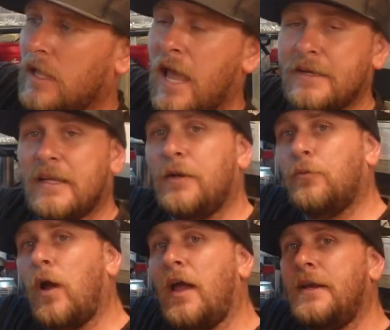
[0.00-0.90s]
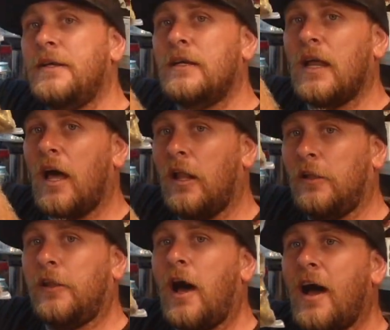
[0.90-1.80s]
I did run a
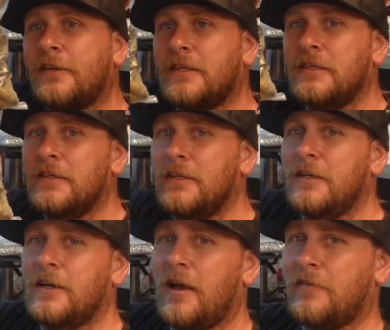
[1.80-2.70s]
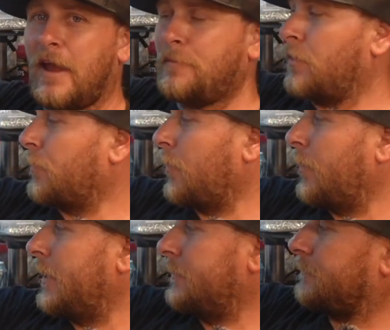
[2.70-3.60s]
lot of ammo through it.